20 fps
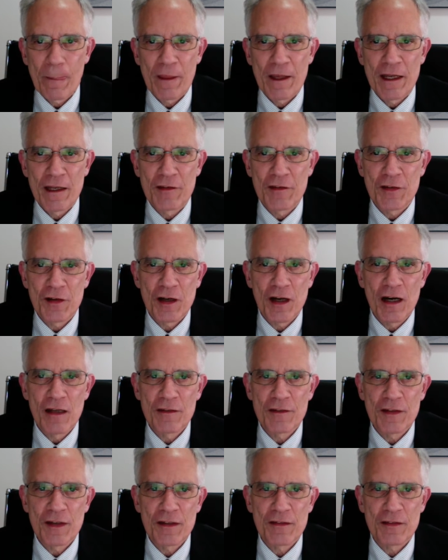is the
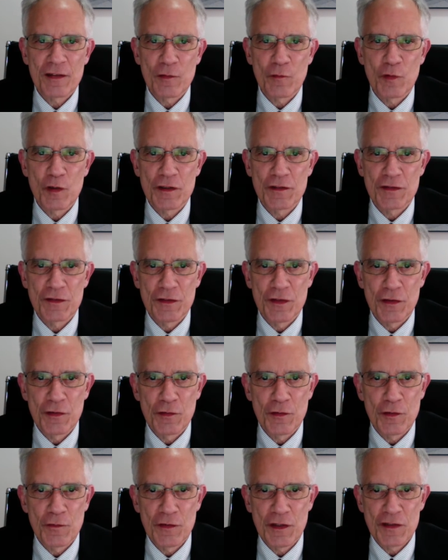context in which the
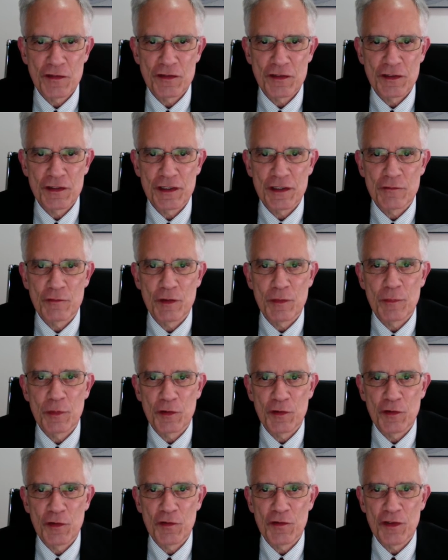university
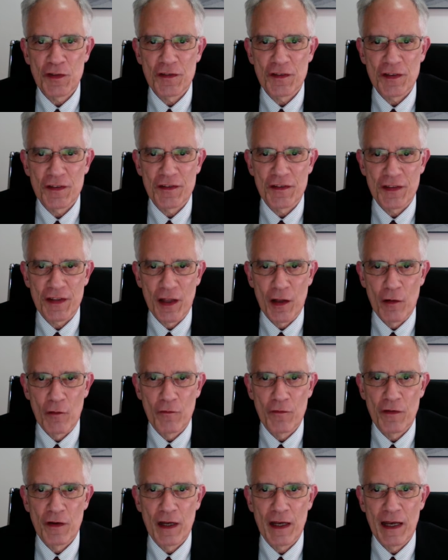reproduces
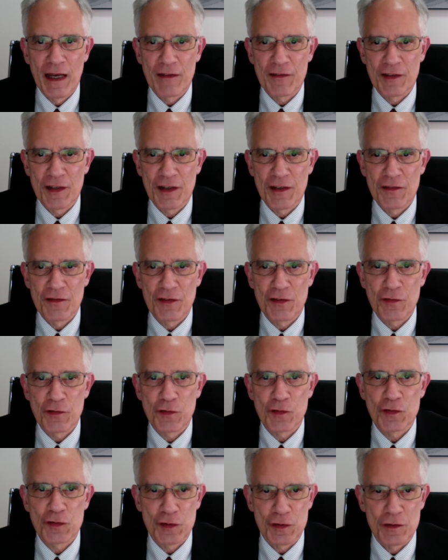itself as an
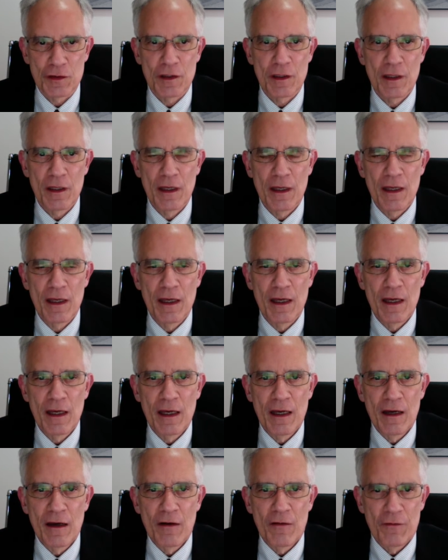institution.
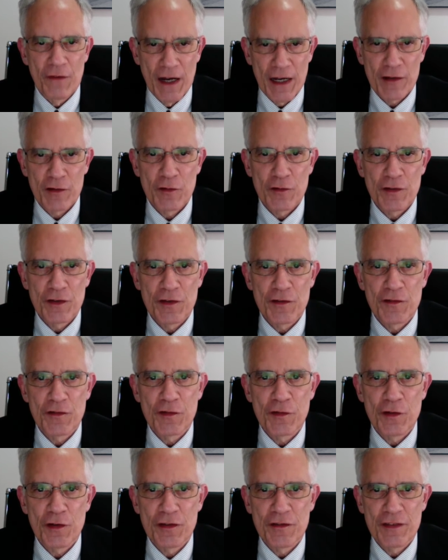Faculty and
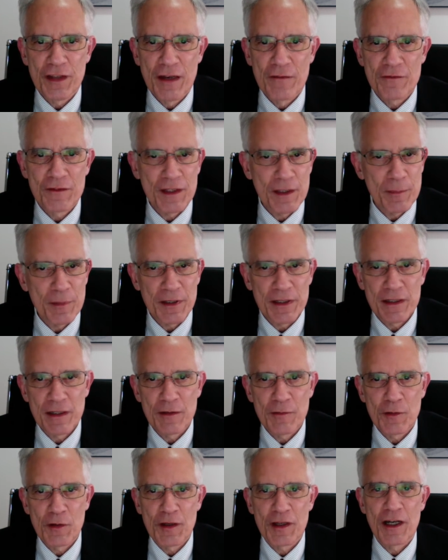students have
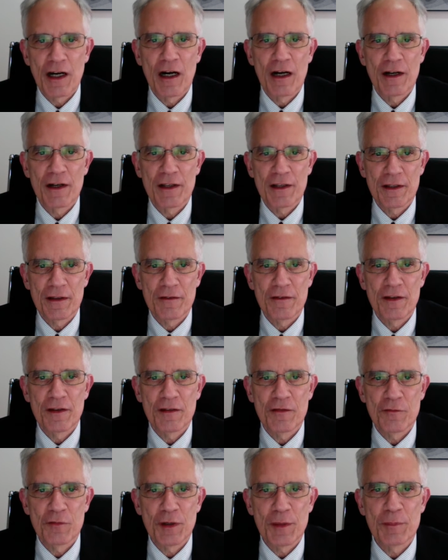typically regarded
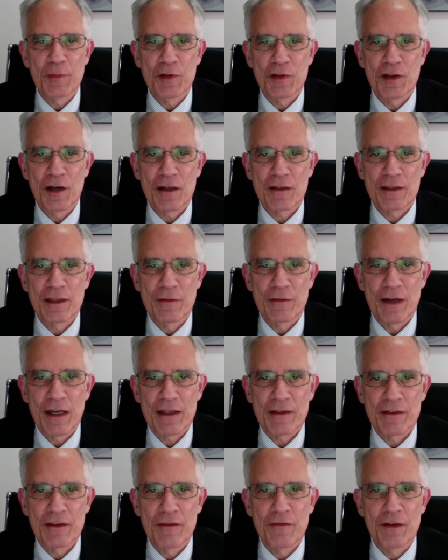this reproductive
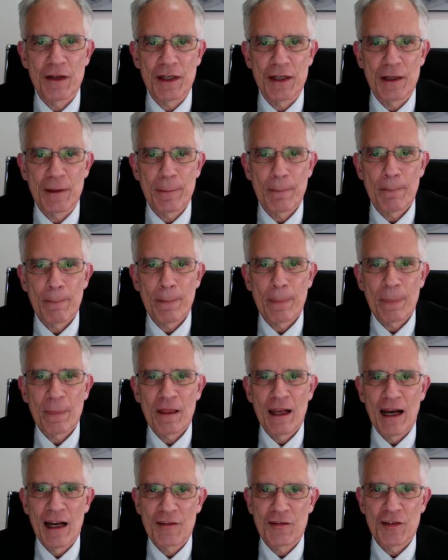activity
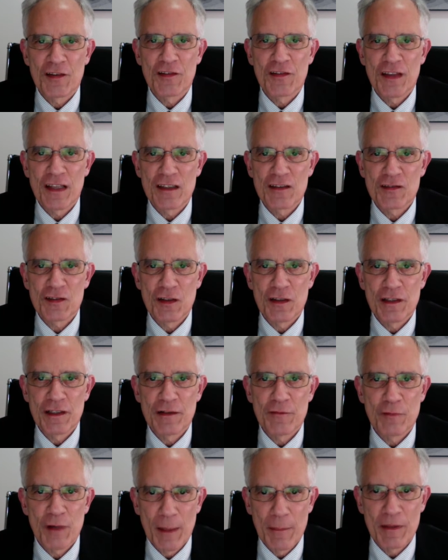as
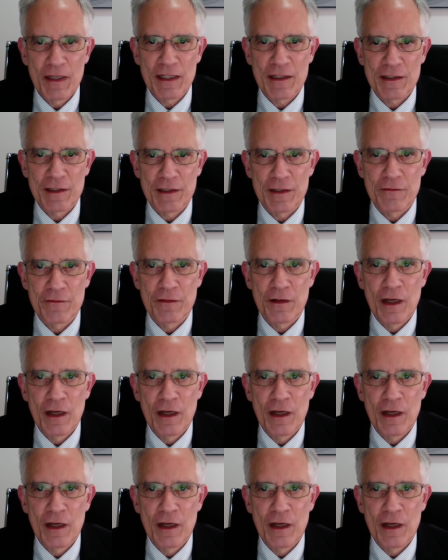essentially replicative,